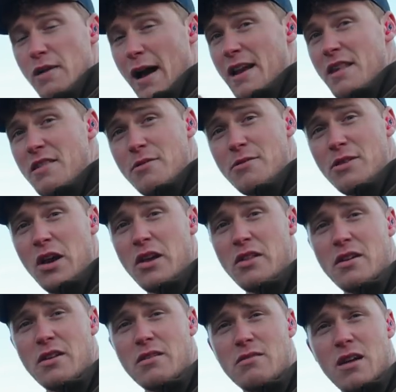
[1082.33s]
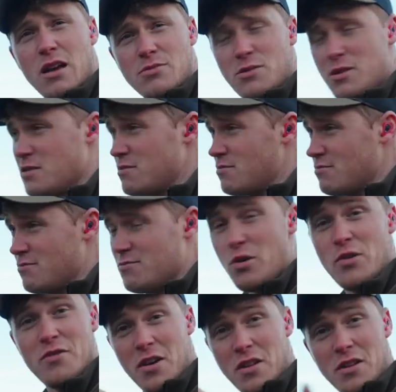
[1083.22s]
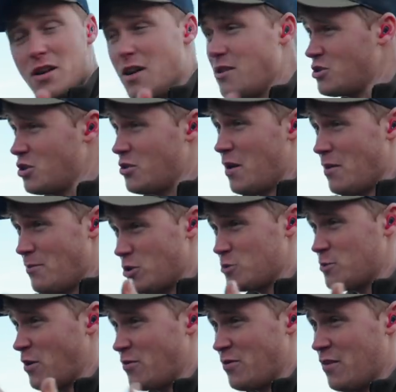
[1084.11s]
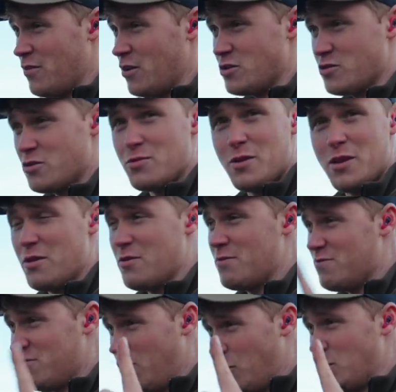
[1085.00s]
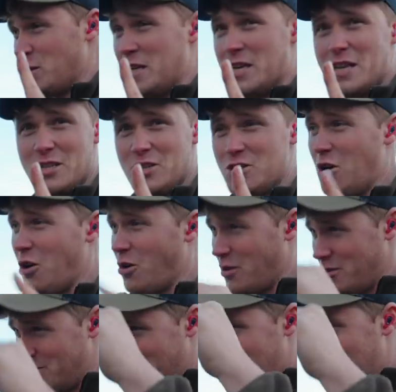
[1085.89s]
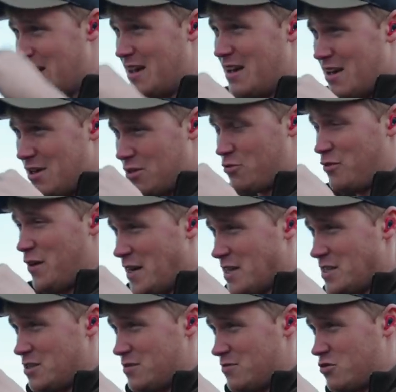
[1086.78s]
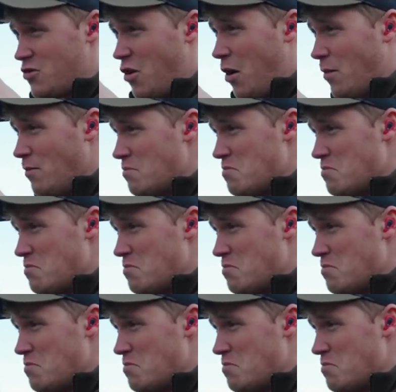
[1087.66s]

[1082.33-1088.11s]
anything with anything, as we proved the other day. I shot a Mossberg 500 with a 14 inch stock and 3 inches of drop.